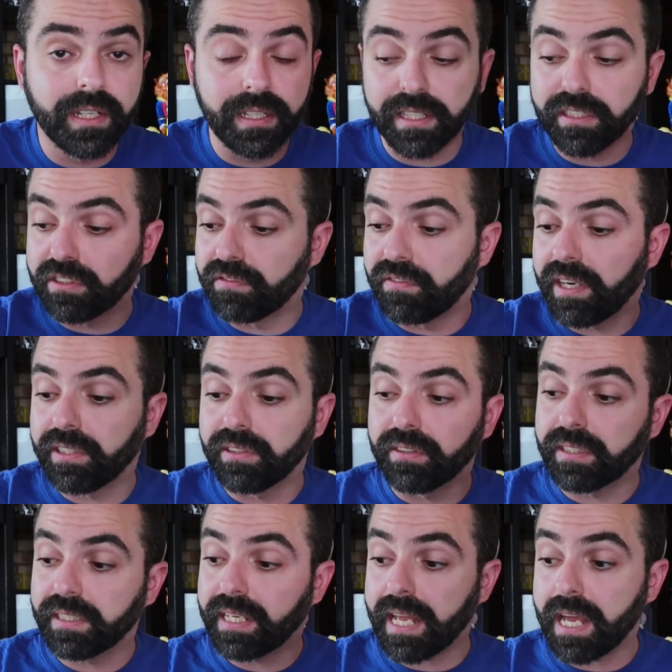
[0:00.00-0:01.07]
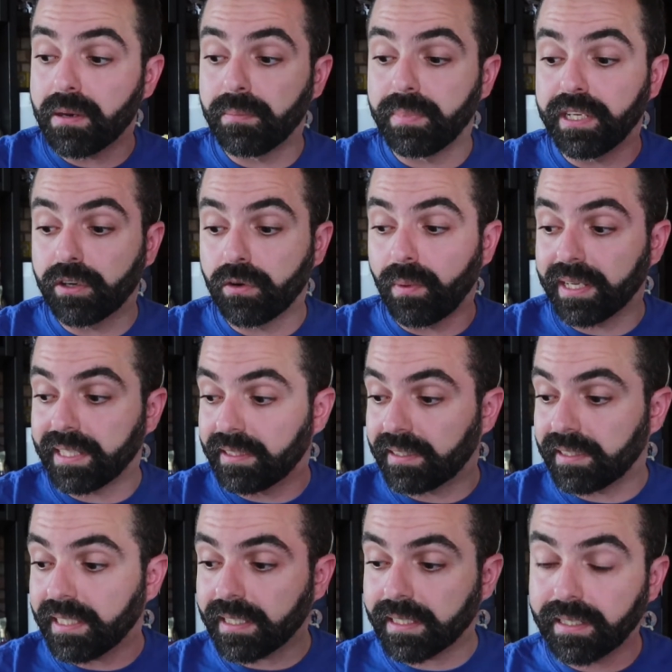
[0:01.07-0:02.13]
as vinyl can be quite
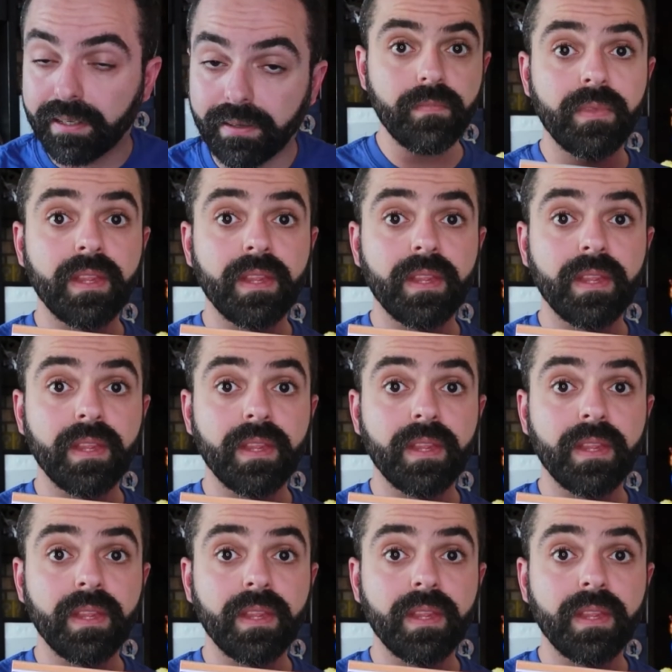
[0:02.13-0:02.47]
thick.